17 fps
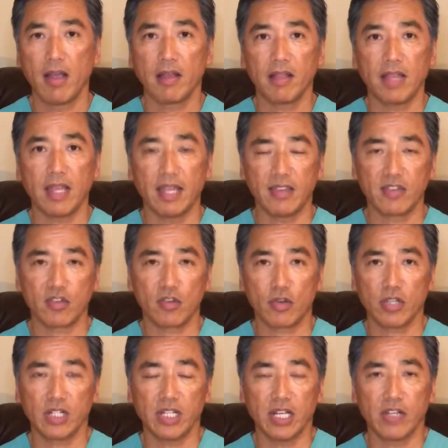They insert
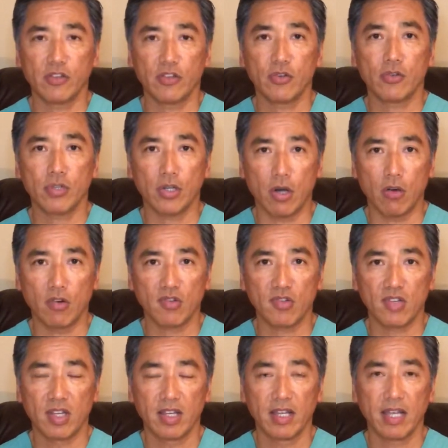it into your
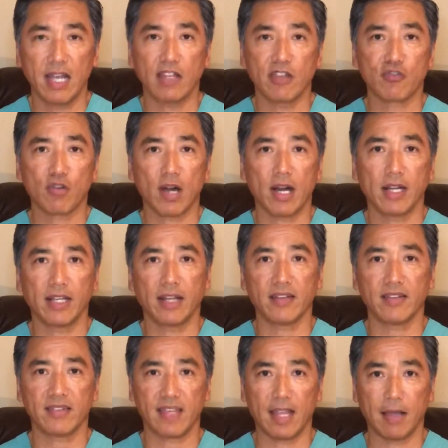nose and try to get a
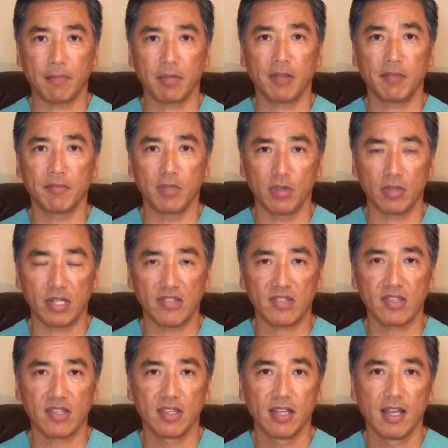sample of
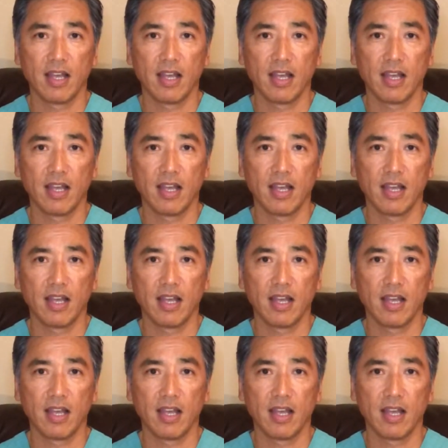mucus